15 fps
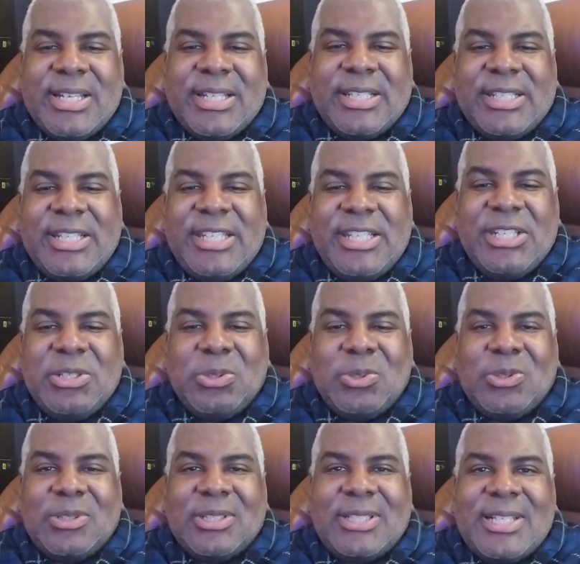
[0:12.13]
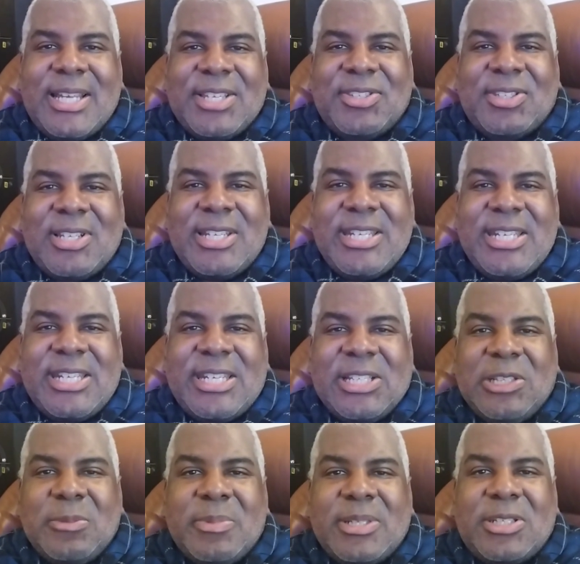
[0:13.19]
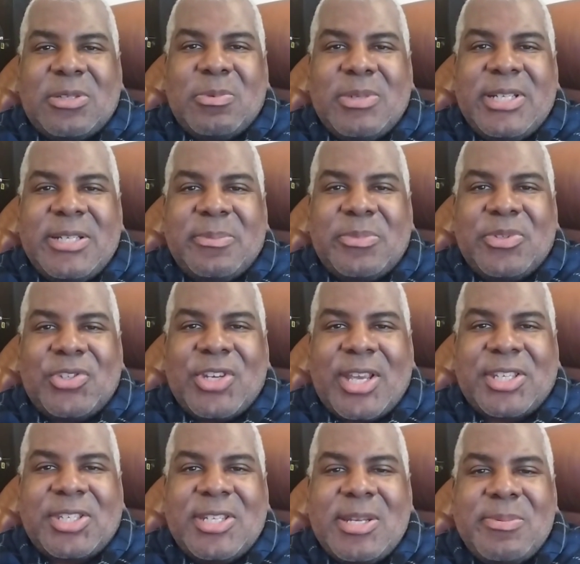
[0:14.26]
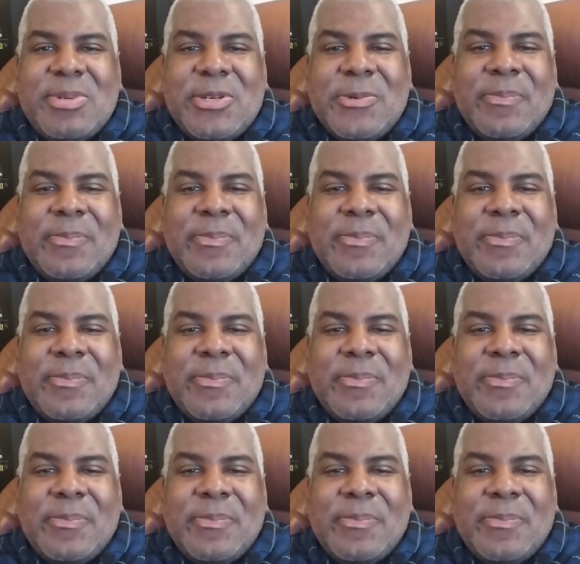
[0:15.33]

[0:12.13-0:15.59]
Neil Leslie Gilbert Williams Jackson of